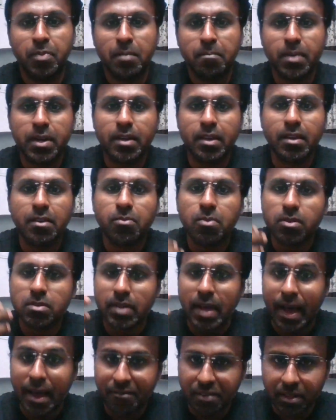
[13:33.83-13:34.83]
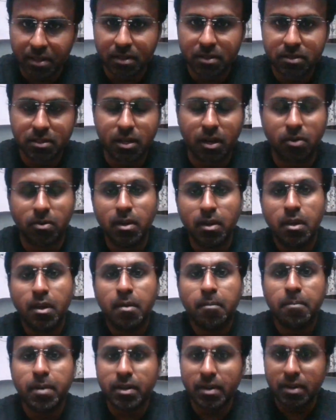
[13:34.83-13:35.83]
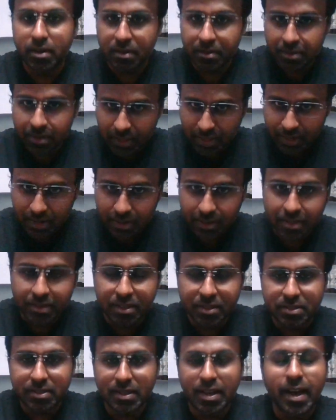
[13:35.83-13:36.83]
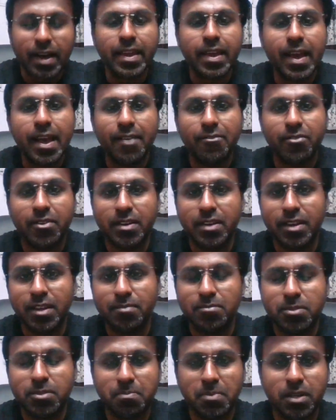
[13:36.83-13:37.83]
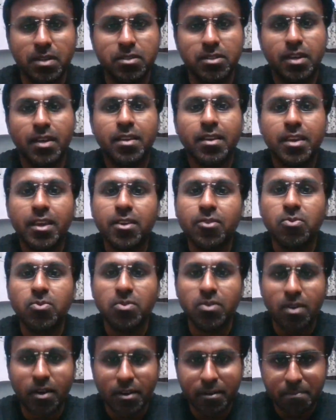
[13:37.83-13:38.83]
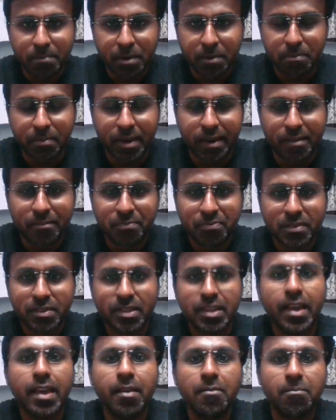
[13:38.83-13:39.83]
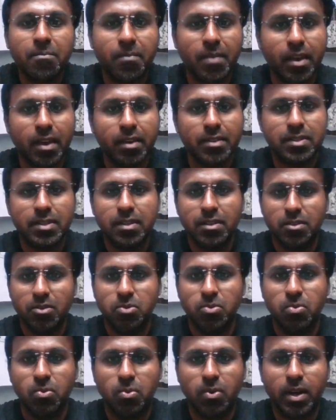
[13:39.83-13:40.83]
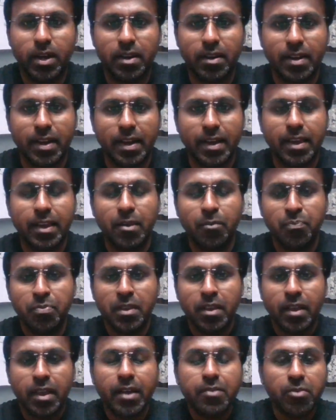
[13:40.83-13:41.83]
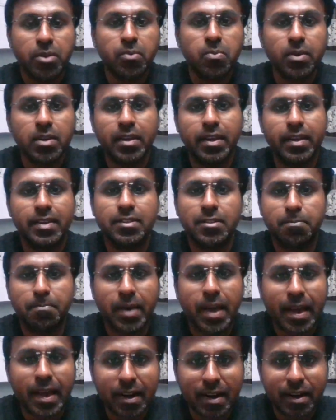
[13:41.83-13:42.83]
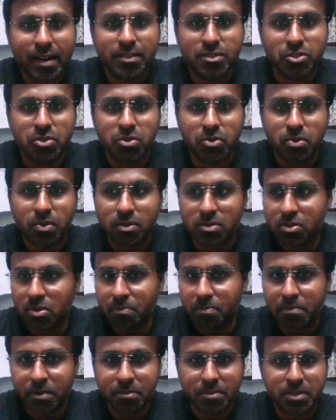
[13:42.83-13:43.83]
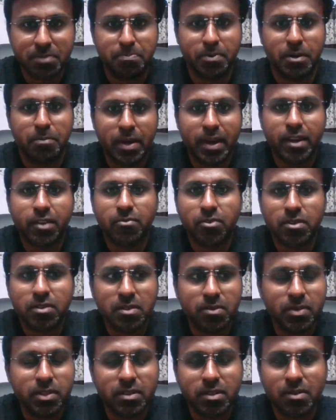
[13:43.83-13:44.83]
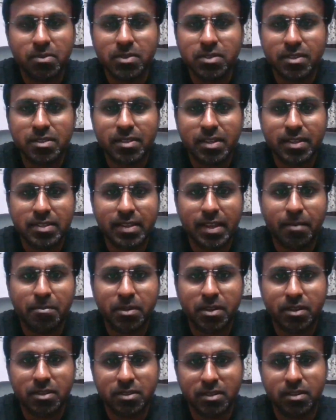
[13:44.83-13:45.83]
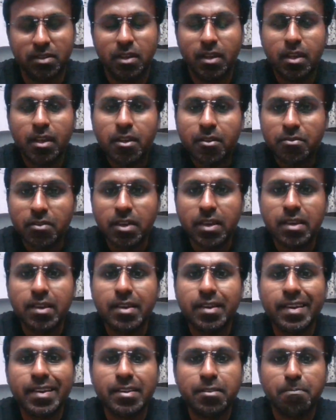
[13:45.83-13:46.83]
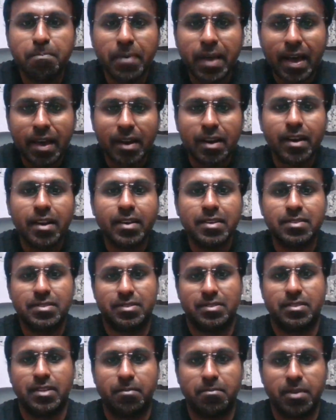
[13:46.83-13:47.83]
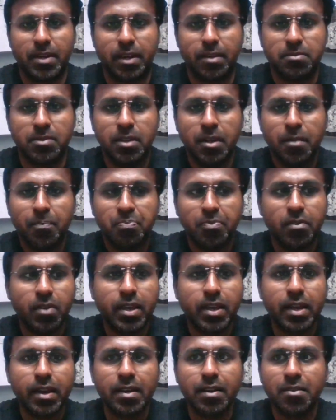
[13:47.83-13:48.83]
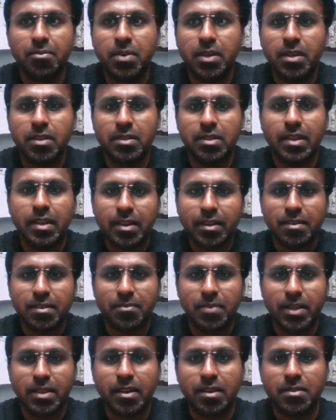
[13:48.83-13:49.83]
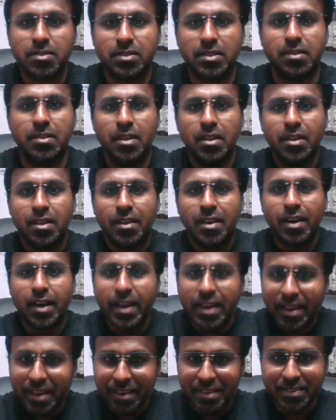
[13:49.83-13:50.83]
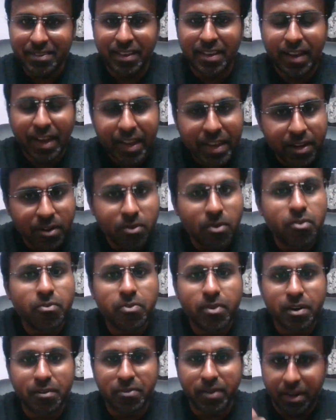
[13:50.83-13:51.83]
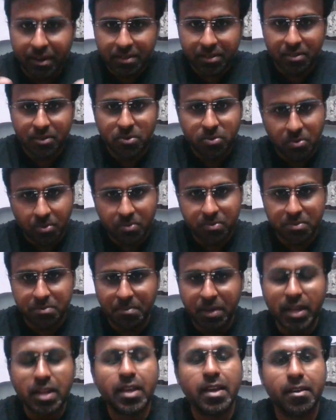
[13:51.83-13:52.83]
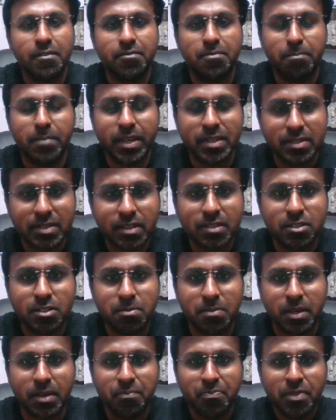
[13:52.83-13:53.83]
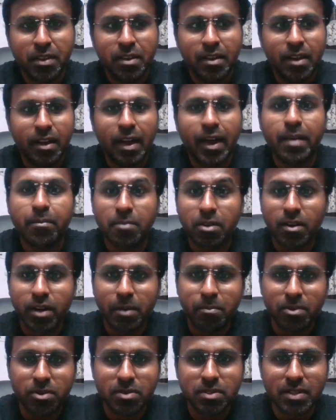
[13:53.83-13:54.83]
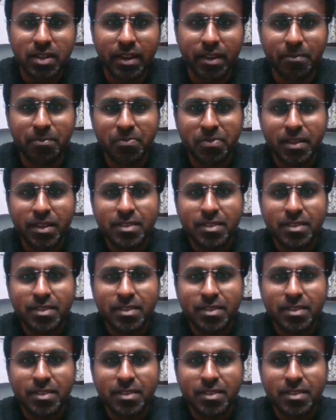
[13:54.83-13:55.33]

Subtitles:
But he was having this doubt. But this I Have a Dream speech, he could not prepare. Same way, see, you and I, everyone gets paralyzed, you know. So preparing for civil services examination, we get paralyzed sometimes. We think whether, I know for a fact, you, many have messaged me, I'm not able to sleep.